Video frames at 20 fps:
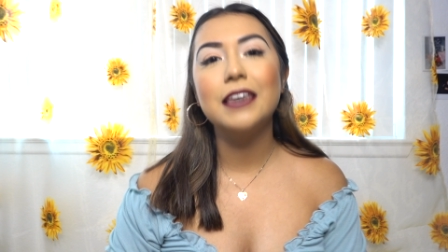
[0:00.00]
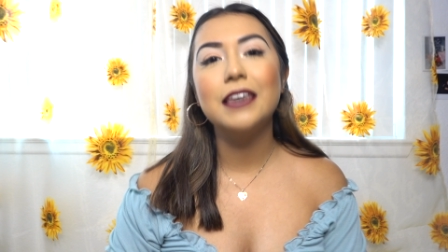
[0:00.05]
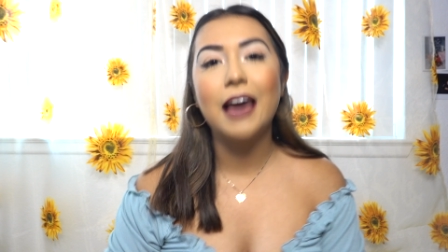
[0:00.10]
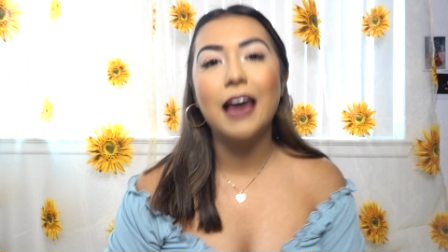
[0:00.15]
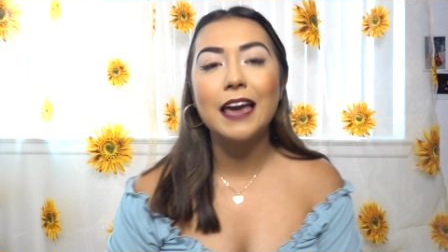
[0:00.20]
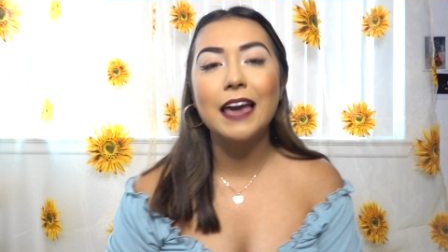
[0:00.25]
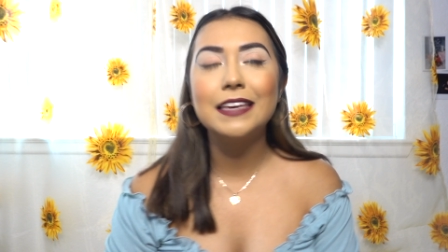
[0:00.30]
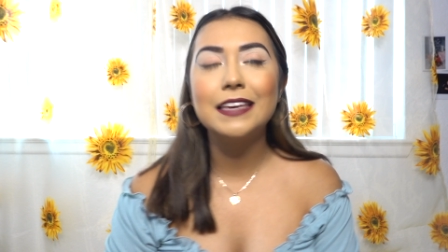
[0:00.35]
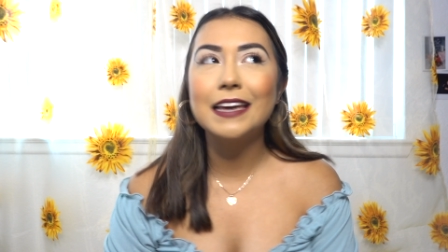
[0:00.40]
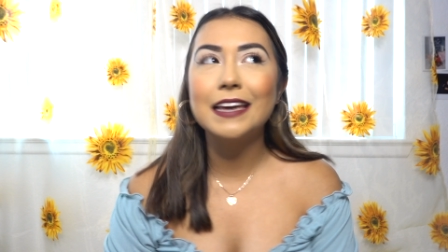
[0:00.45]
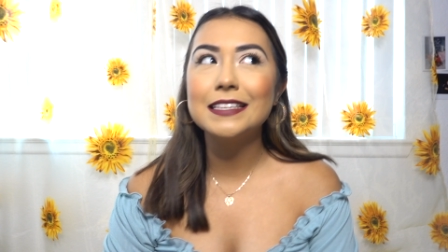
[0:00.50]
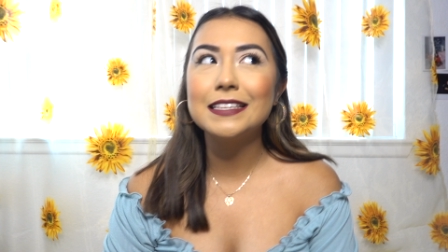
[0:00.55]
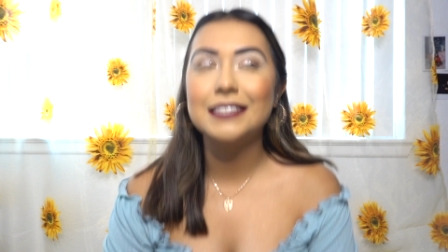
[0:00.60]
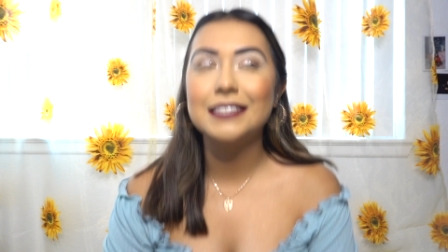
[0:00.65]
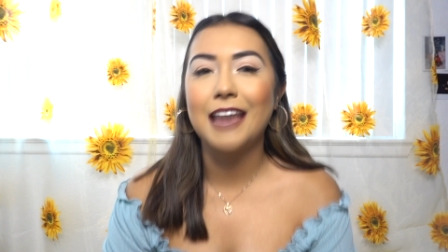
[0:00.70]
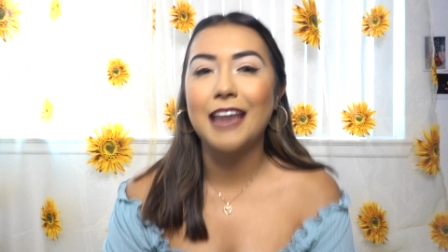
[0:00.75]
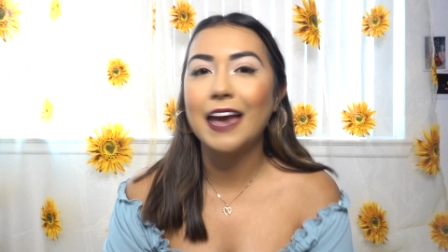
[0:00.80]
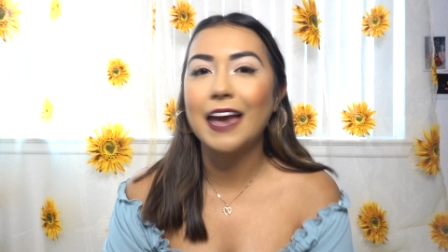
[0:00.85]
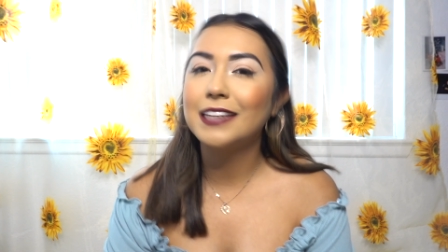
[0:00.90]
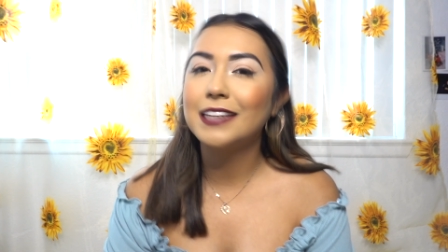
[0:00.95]
I guess,
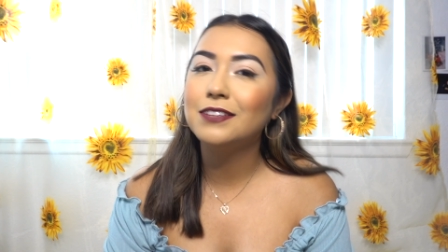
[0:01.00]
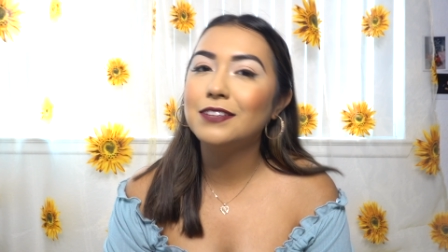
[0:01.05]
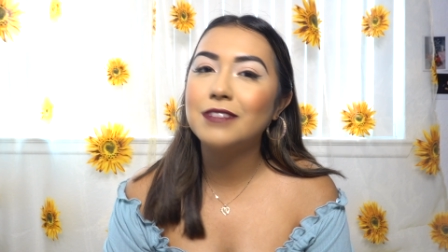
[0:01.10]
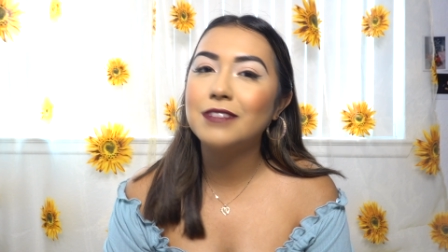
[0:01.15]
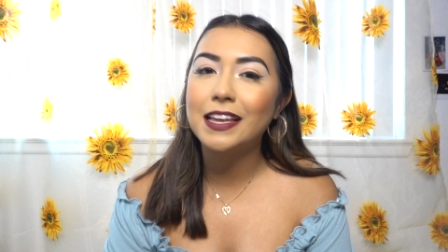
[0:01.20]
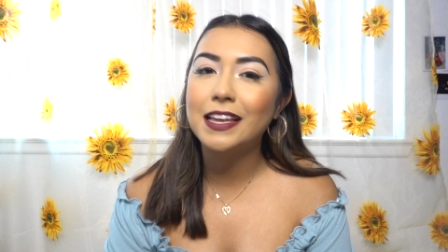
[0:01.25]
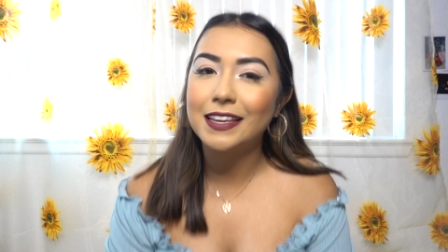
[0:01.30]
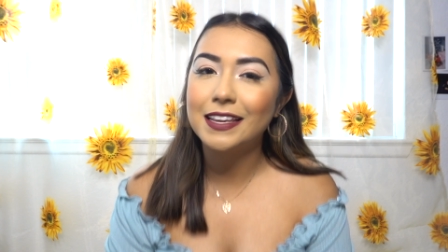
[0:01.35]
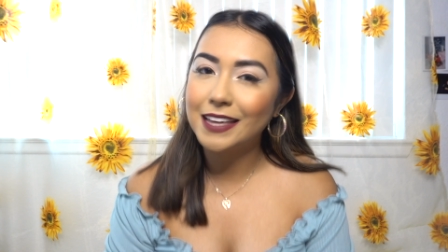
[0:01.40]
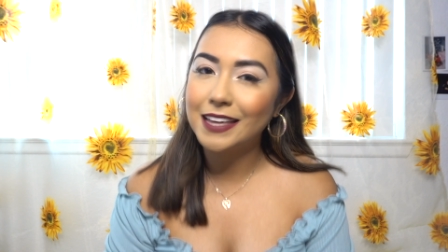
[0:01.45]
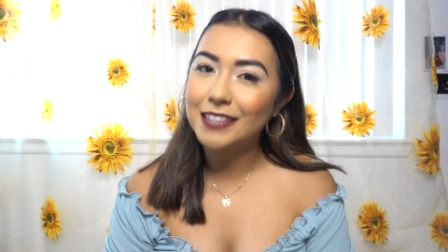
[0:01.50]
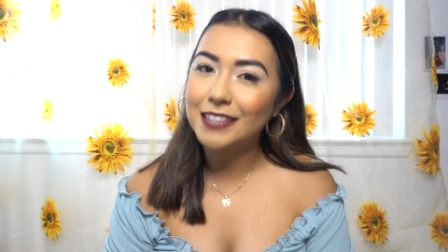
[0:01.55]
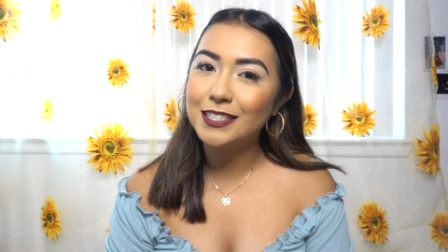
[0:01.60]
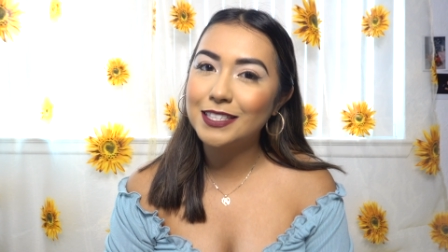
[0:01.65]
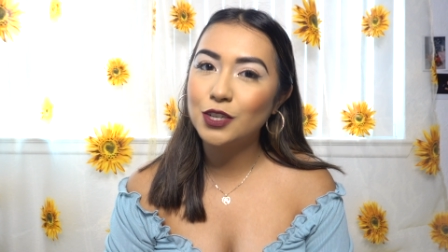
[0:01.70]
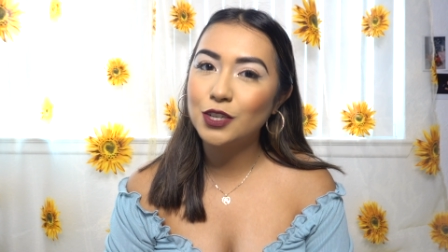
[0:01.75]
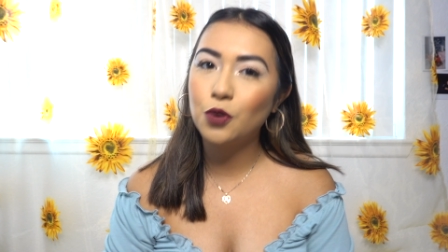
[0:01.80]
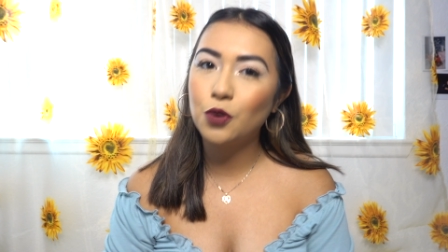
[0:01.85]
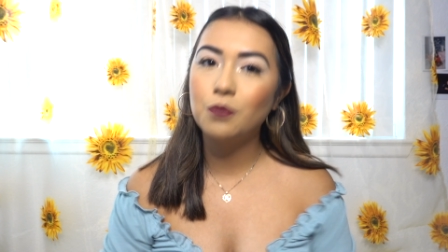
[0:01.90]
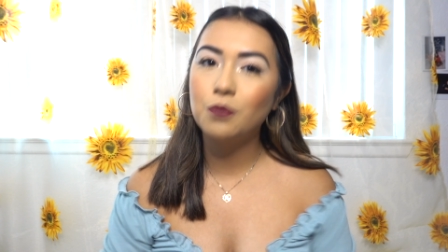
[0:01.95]
kind of like a get to
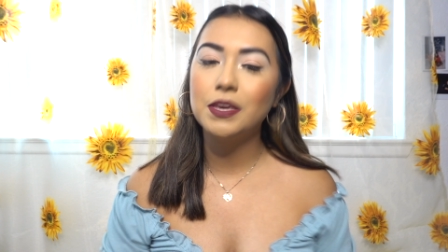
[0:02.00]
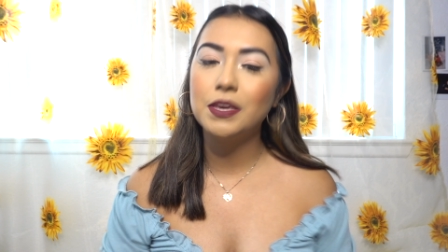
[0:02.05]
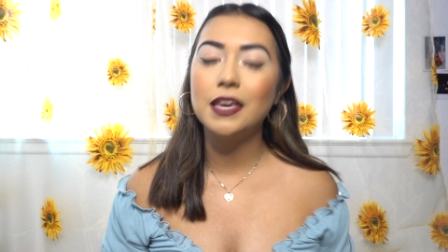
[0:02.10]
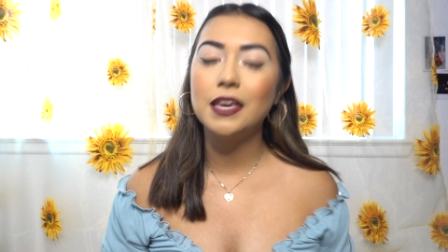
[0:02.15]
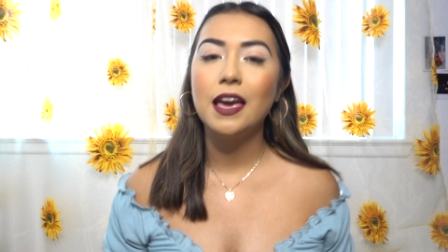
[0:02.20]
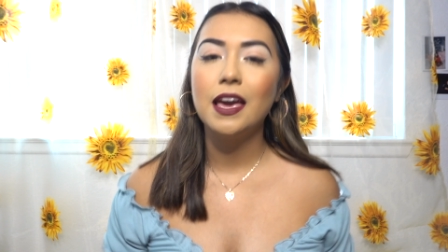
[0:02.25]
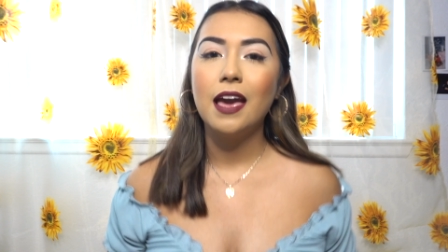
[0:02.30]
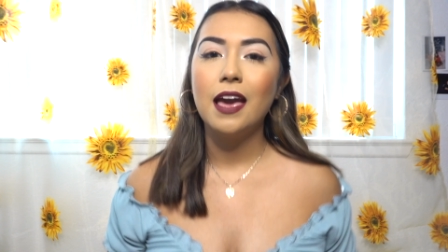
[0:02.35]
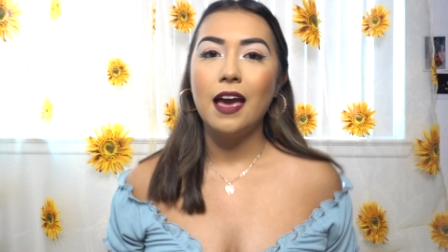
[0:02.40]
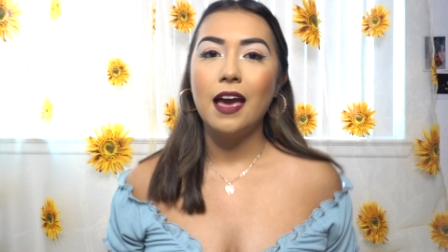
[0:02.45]
know me.